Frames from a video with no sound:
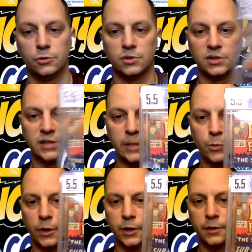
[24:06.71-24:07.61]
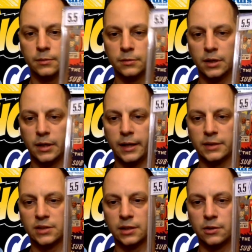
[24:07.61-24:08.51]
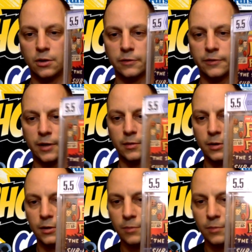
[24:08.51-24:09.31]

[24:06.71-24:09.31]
which was the same grade that I had sent it off at.